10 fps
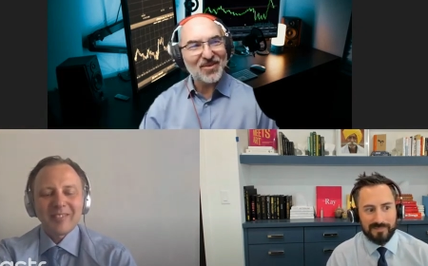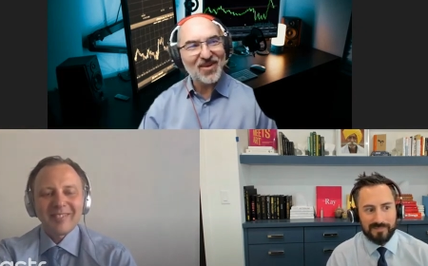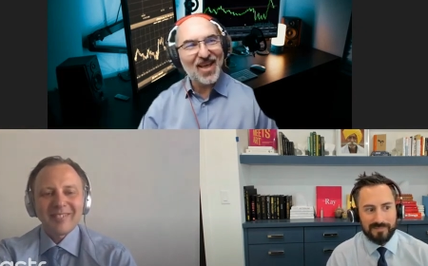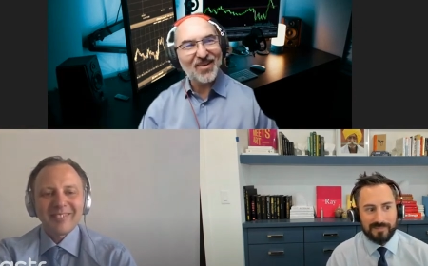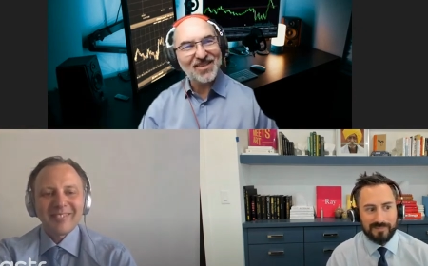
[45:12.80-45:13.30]

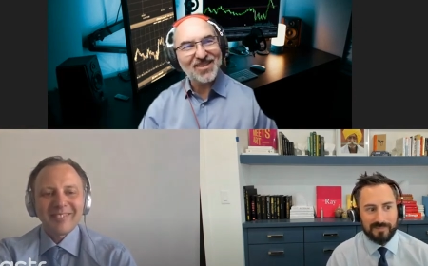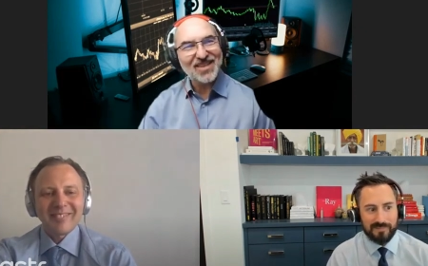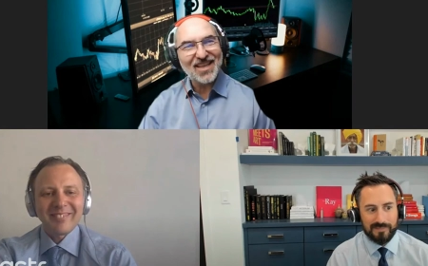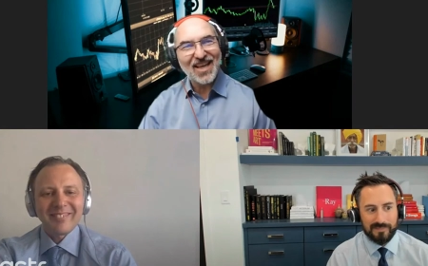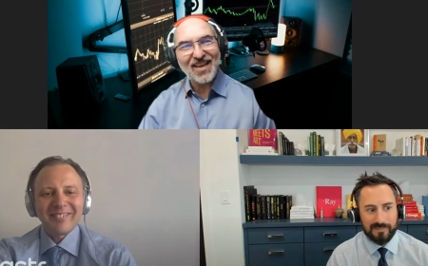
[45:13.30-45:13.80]
Speaker 1: from now and
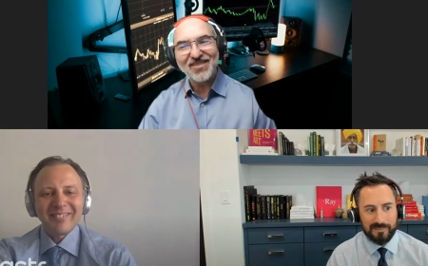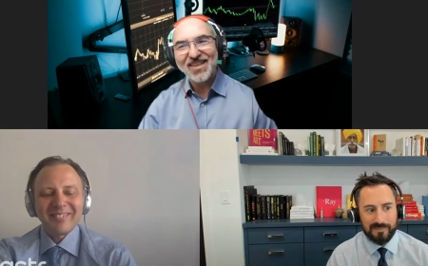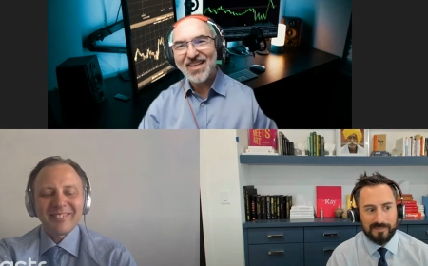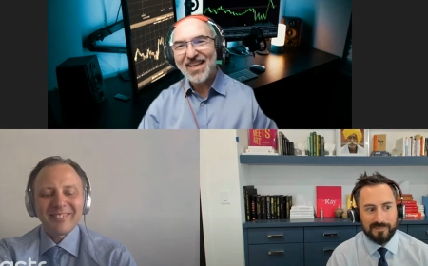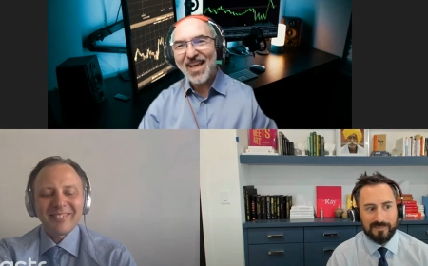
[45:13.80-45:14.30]
seeing how
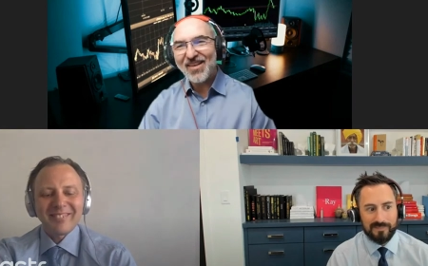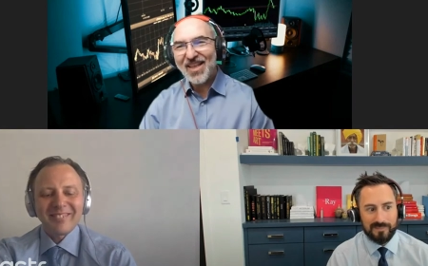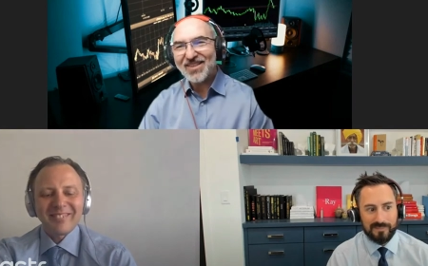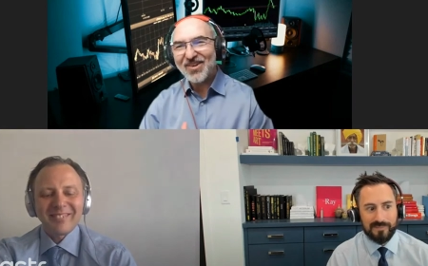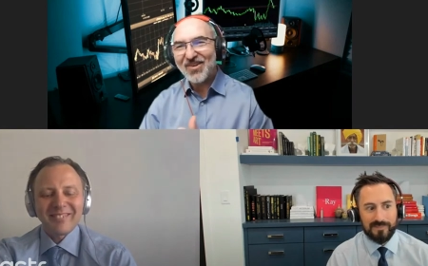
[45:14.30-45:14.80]
how
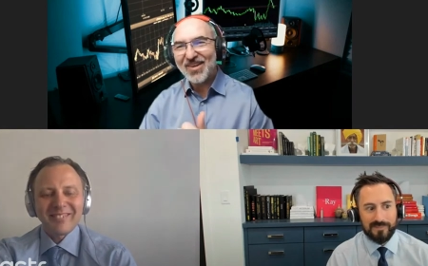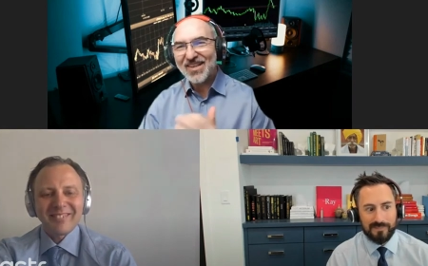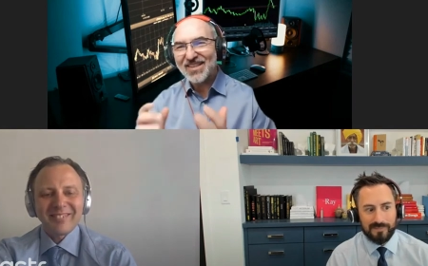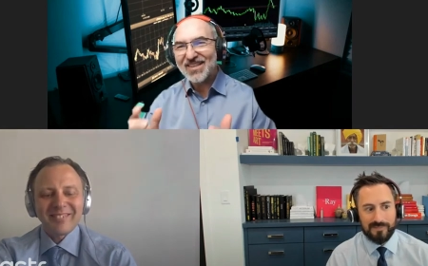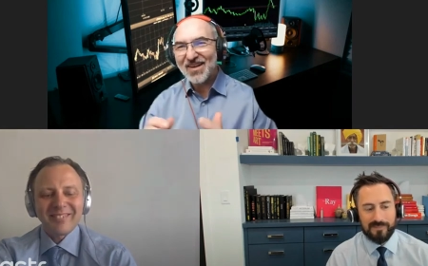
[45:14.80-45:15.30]
that's
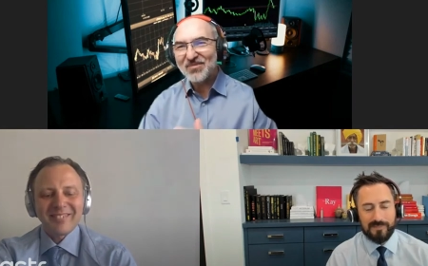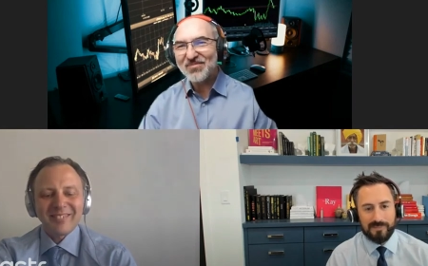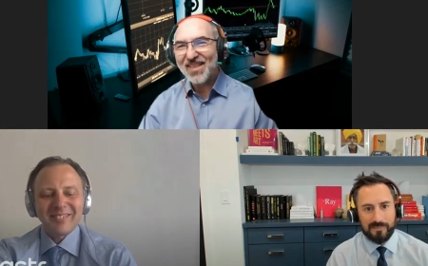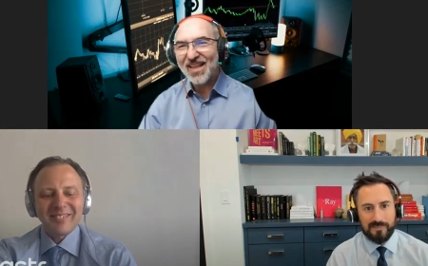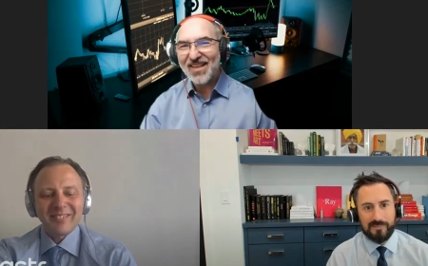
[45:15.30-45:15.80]
going because that'll
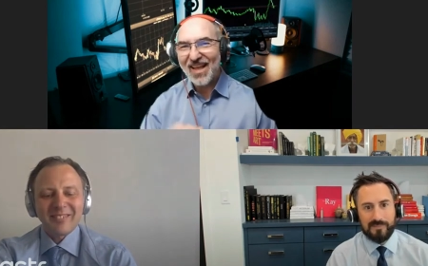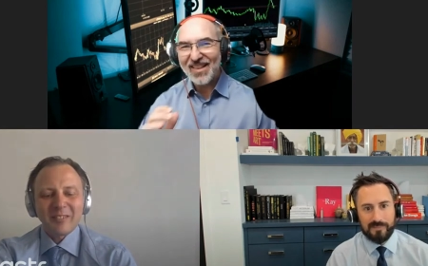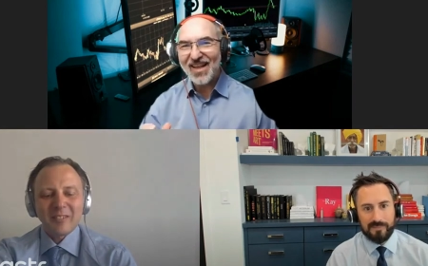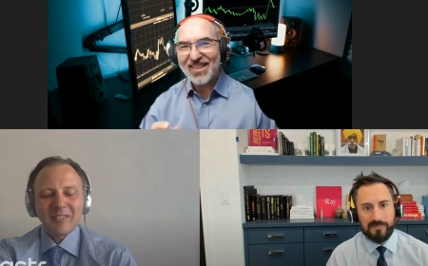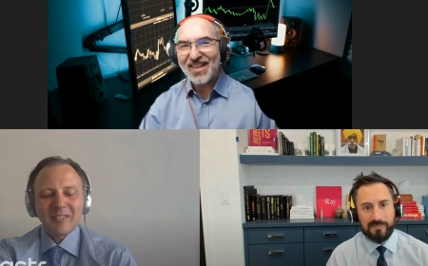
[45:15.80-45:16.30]
that,
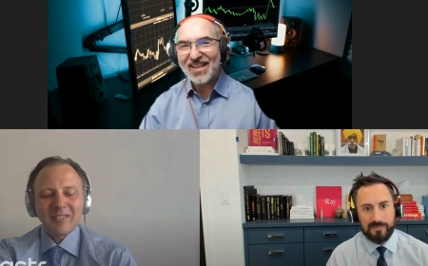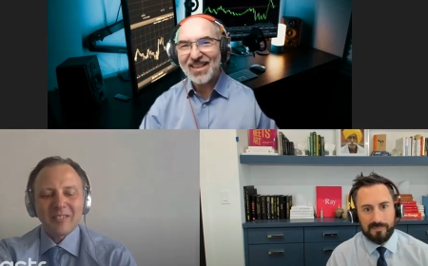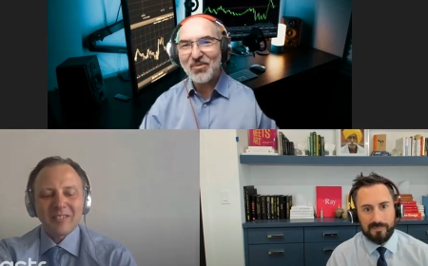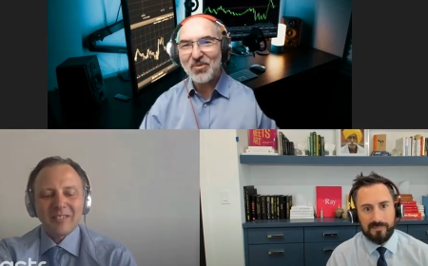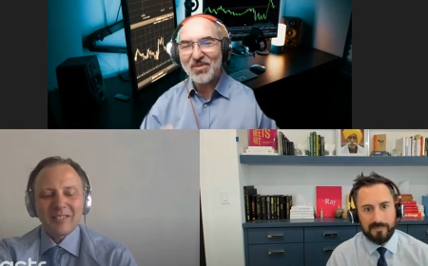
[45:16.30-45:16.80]
I, I think
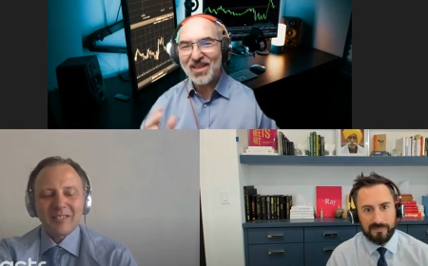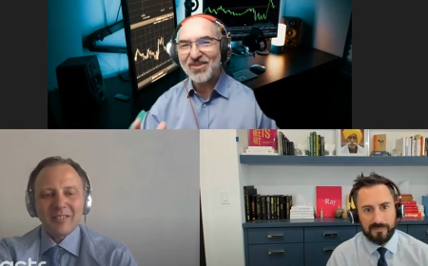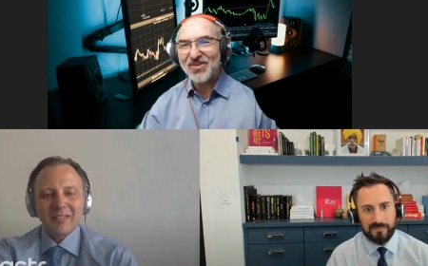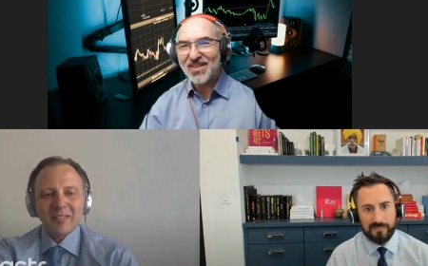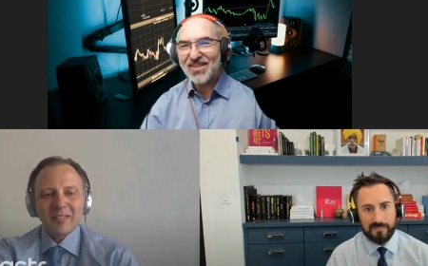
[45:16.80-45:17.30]
that will be
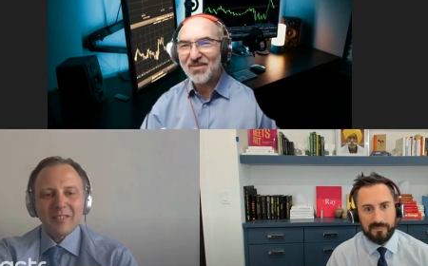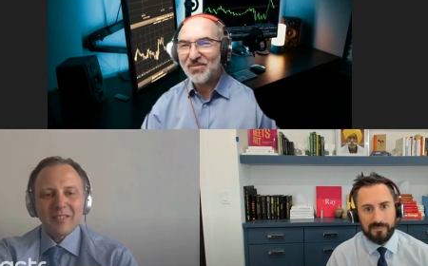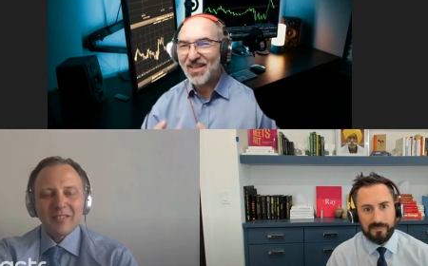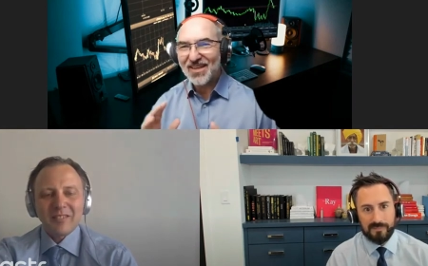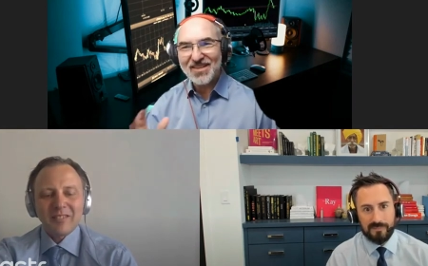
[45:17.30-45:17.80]
interesting
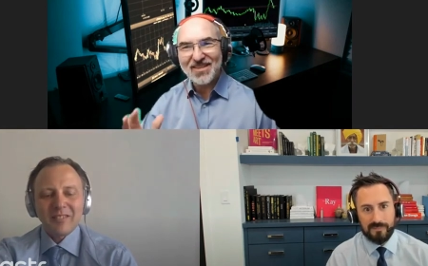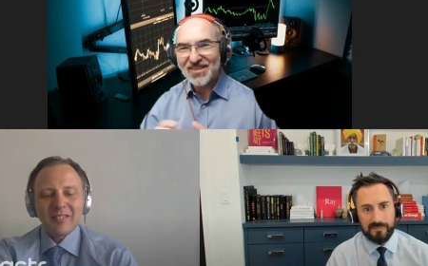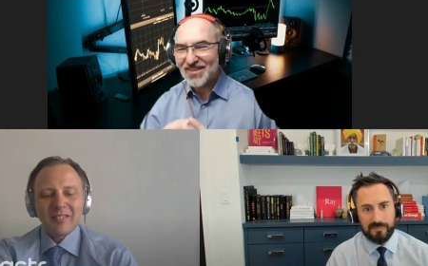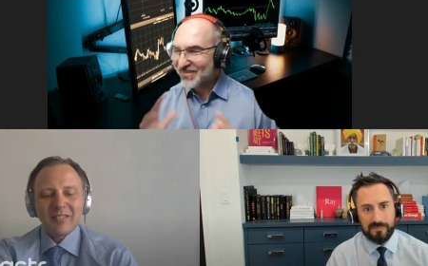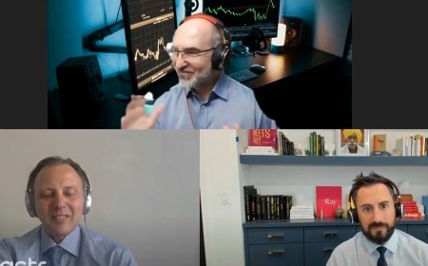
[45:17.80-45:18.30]

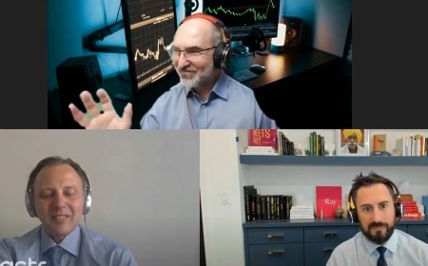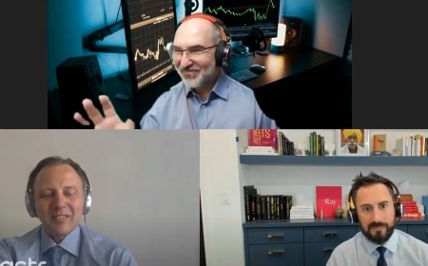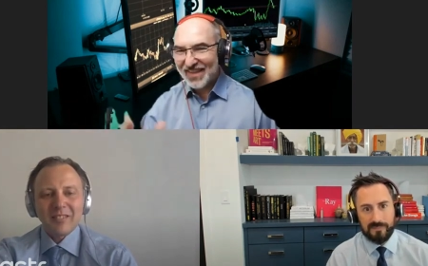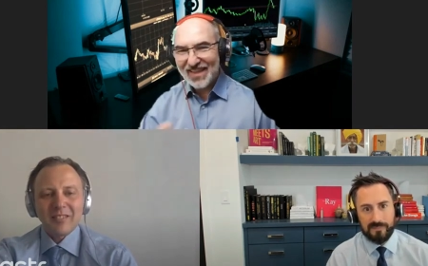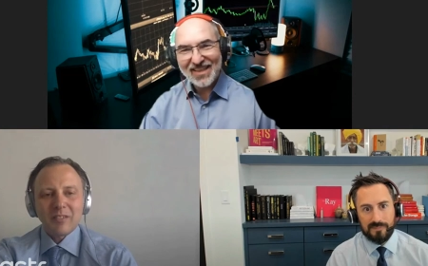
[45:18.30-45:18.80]
because
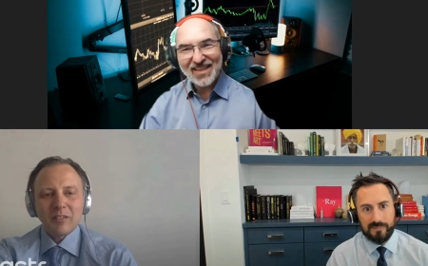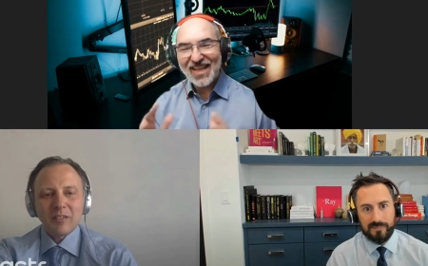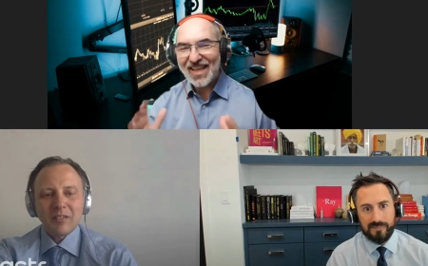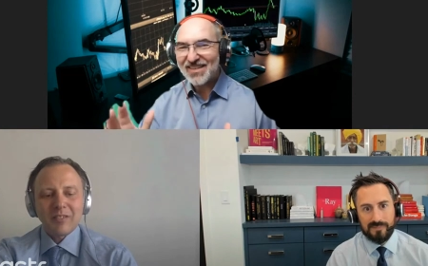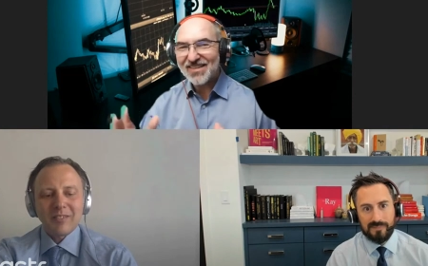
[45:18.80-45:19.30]

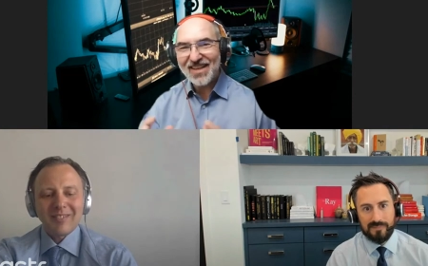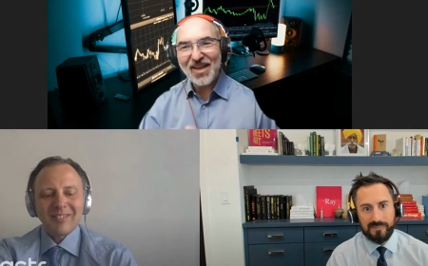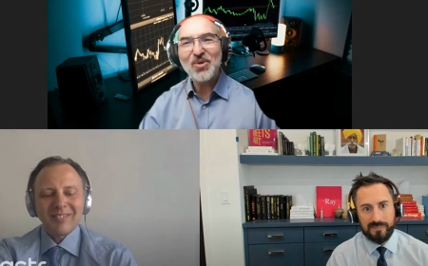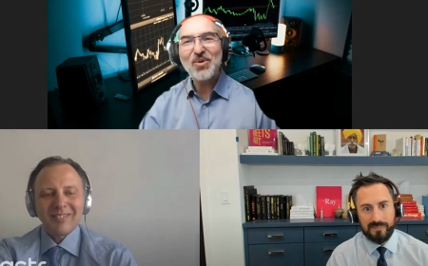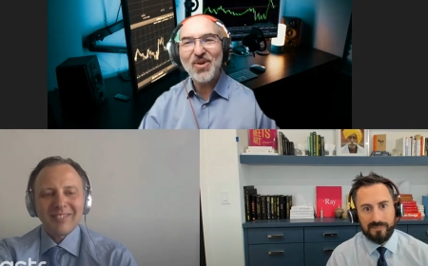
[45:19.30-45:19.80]
it
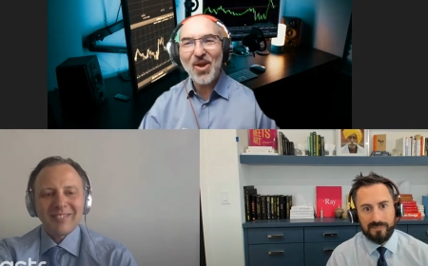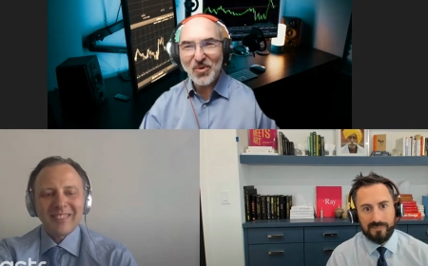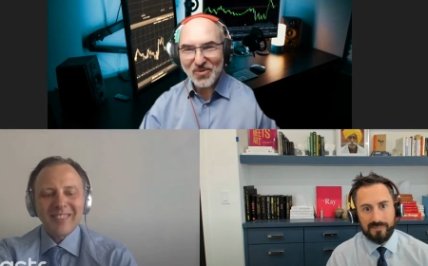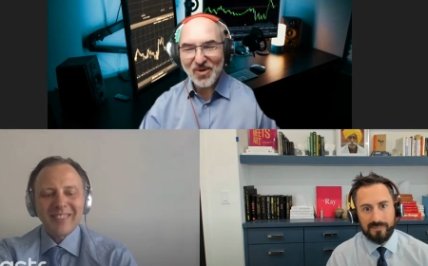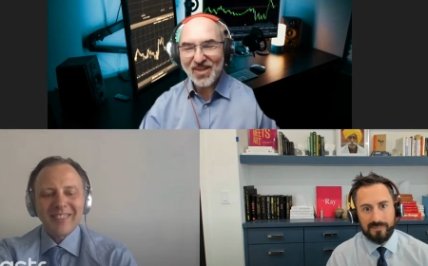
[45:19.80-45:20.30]
uh, who
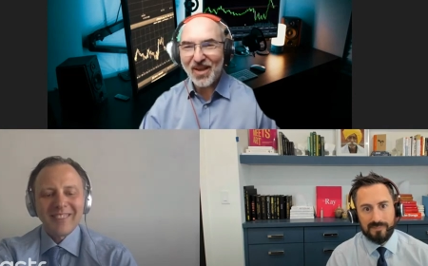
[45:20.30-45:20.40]
knows where